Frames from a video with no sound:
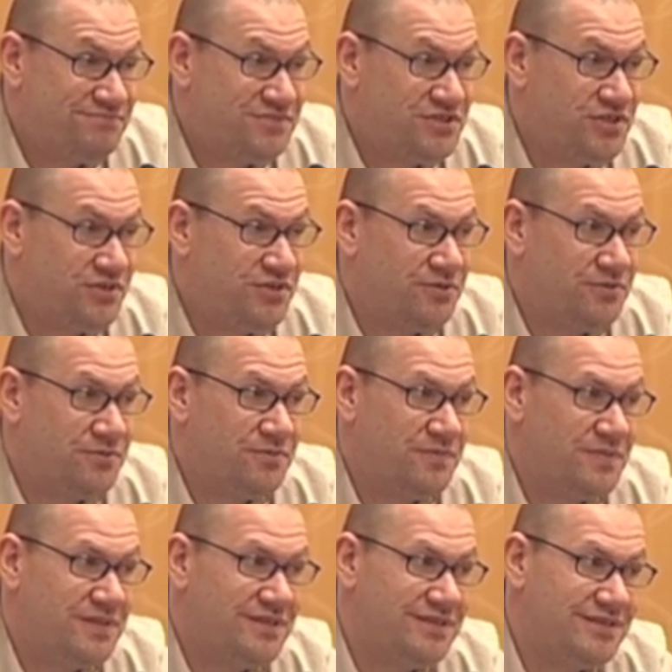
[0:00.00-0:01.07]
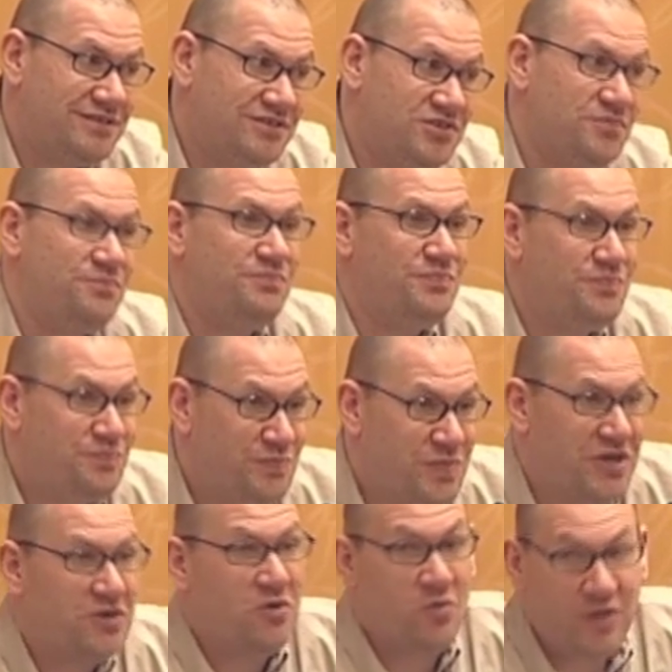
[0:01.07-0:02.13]
so there's a
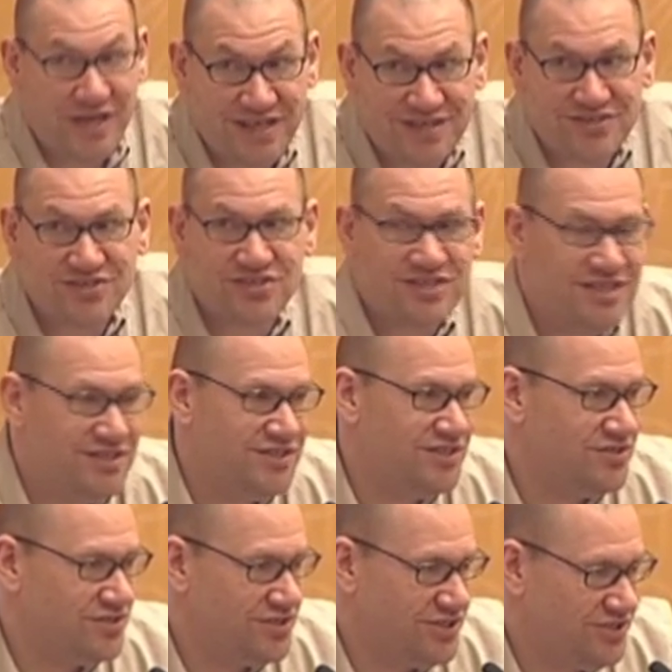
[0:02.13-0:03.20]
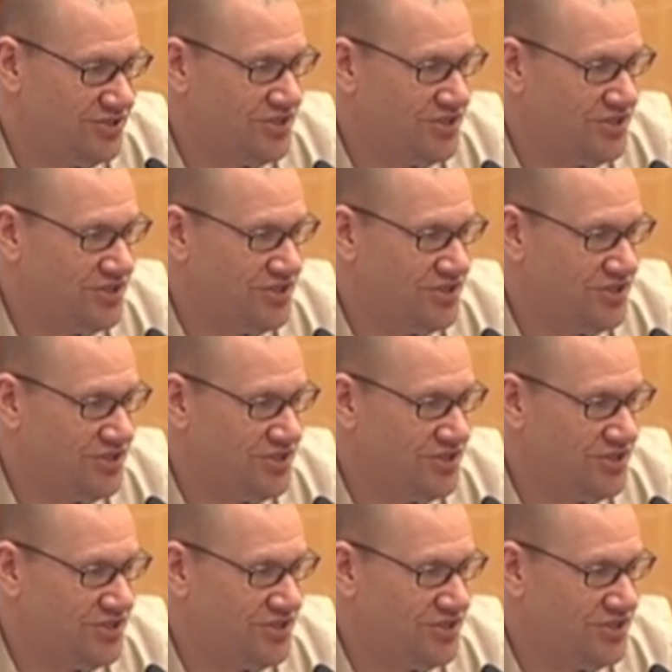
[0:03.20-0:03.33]
better ways than just